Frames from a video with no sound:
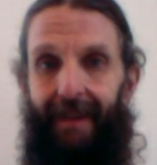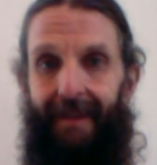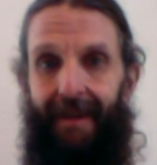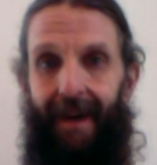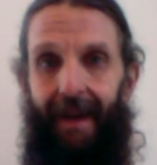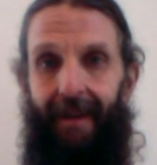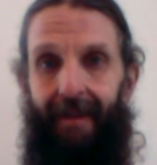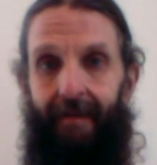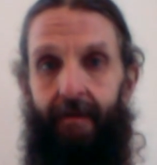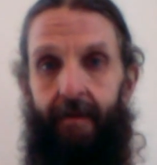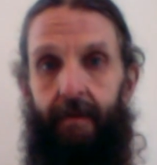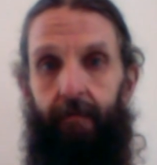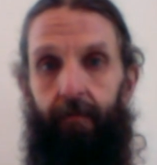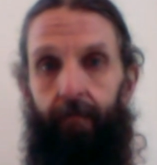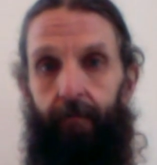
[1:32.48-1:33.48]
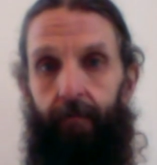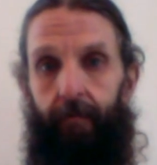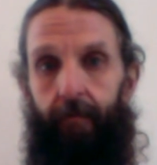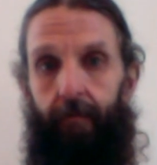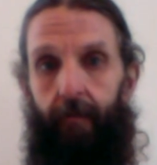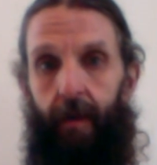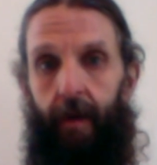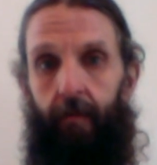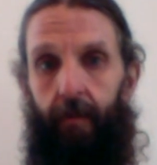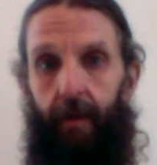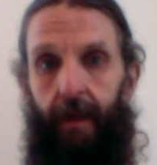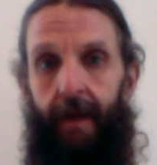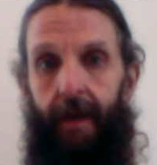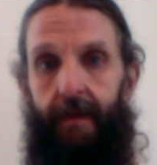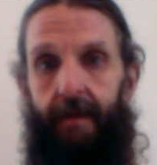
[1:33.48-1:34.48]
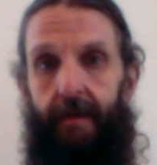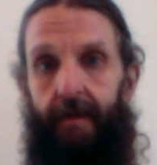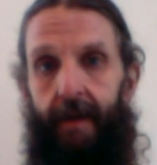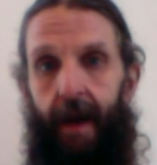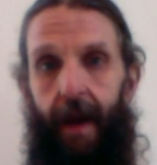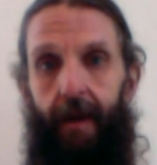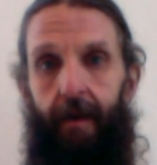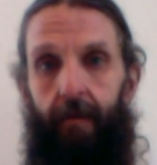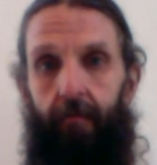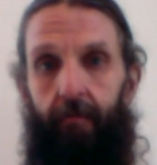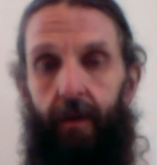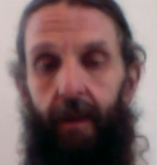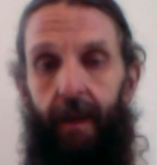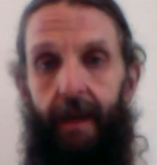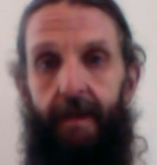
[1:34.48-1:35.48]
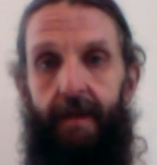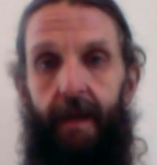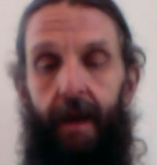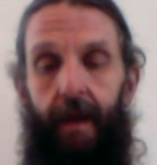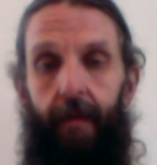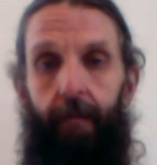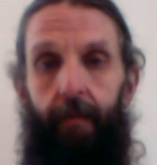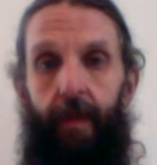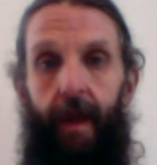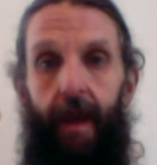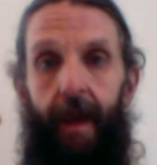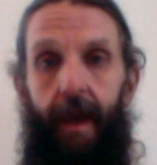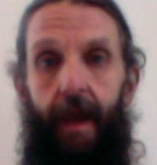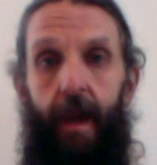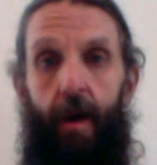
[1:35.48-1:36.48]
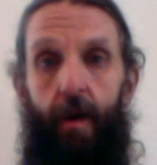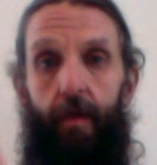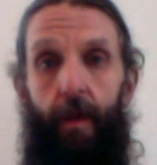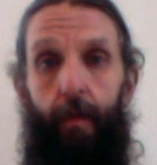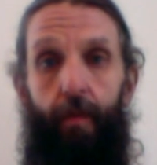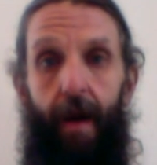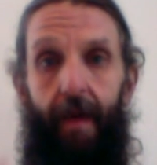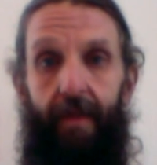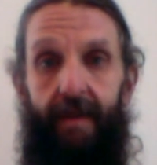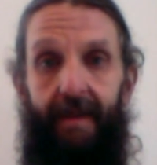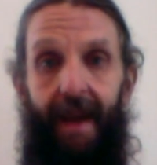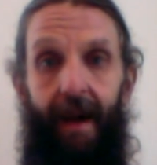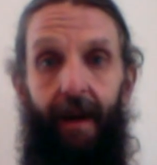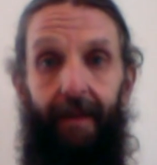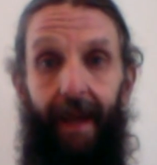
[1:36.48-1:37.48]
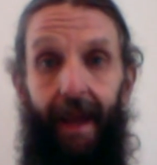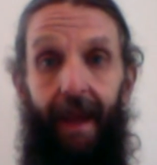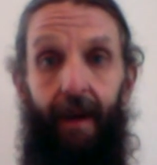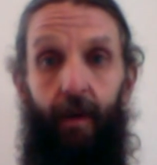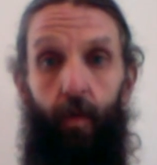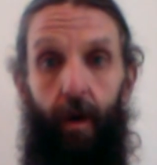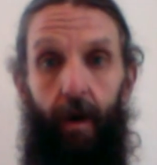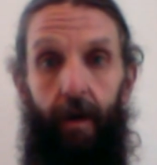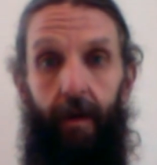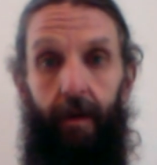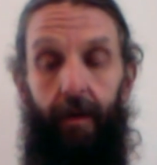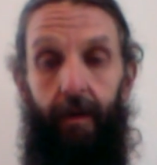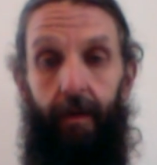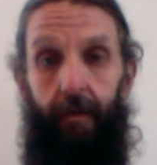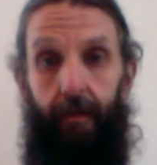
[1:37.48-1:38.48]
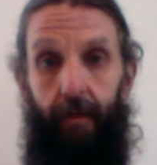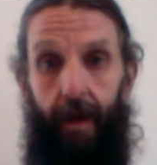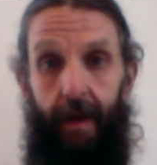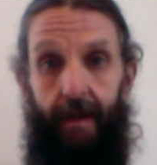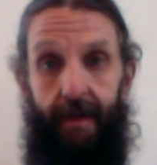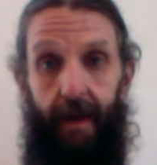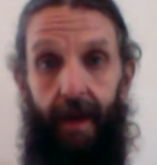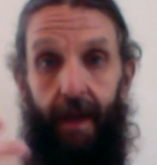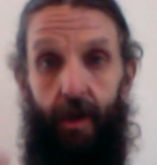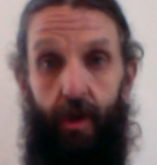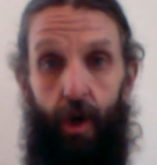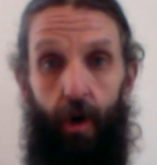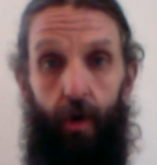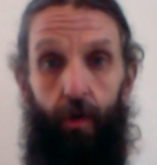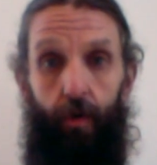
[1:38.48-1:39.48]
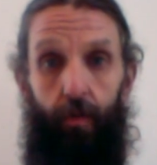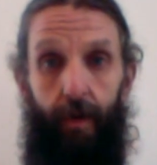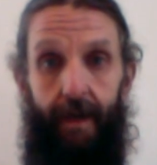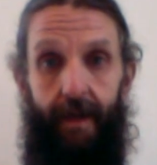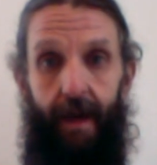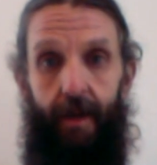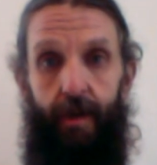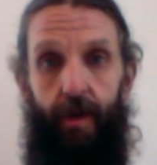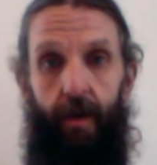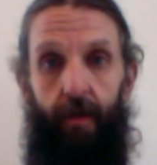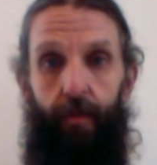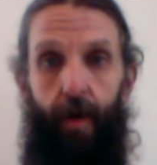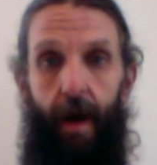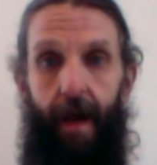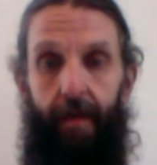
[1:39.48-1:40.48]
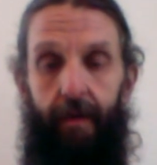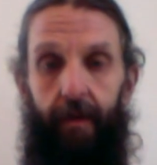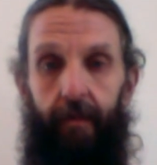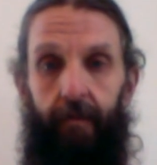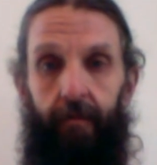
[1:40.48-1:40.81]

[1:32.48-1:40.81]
tightens, and release, tighten, release. Here the breath is held inward. It's an internal retention of breath.